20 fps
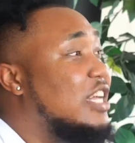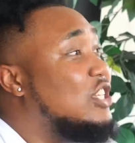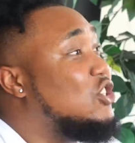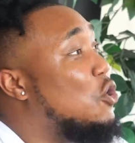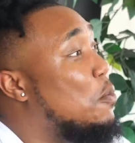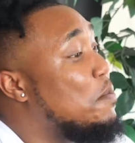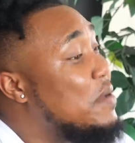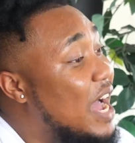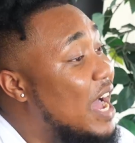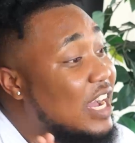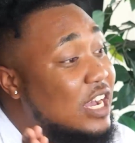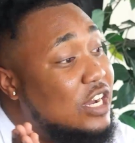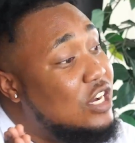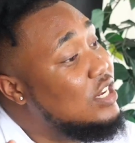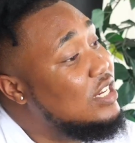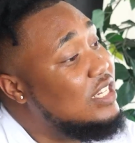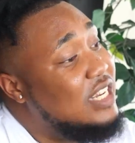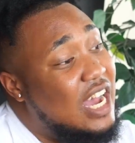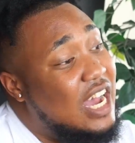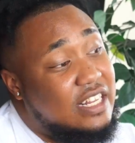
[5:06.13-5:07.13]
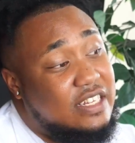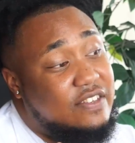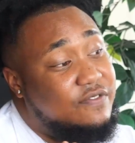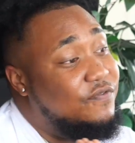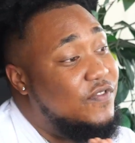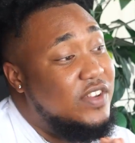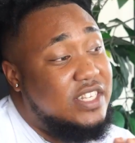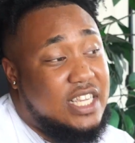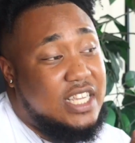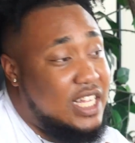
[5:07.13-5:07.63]
told me I could not
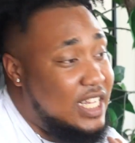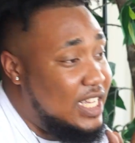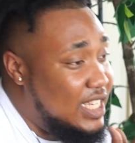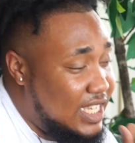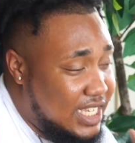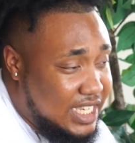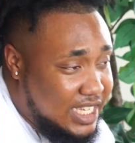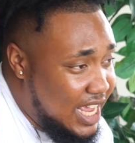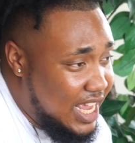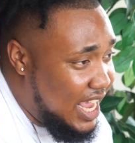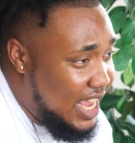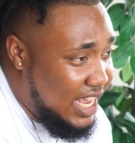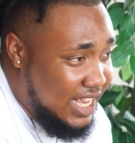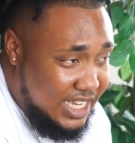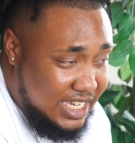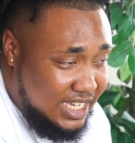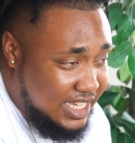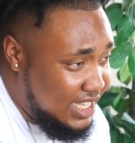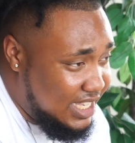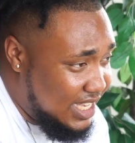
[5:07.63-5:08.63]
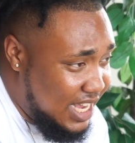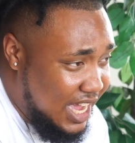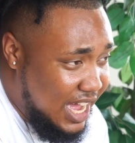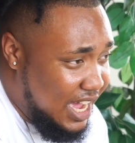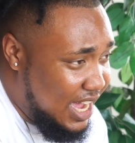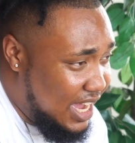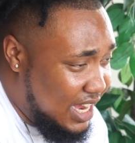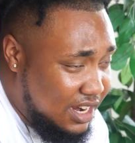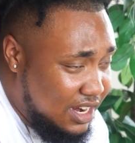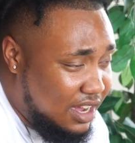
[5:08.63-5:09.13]
physically stay
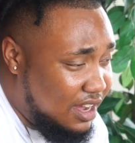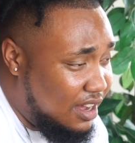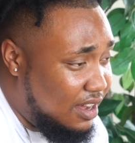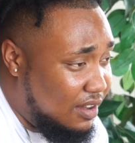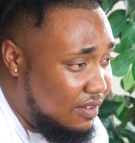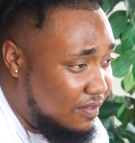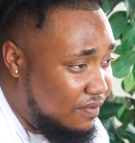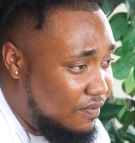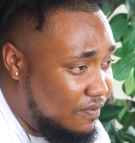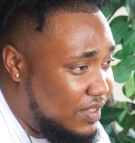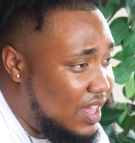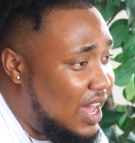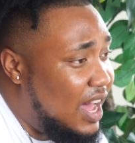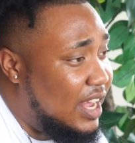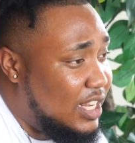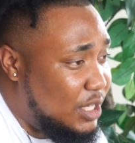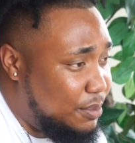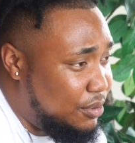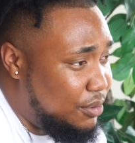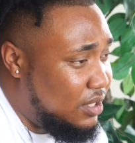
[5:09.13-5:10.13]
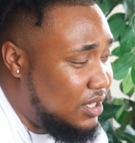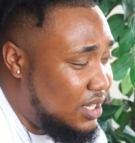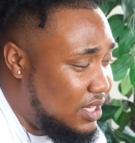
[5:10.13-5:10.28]
inside of the hospital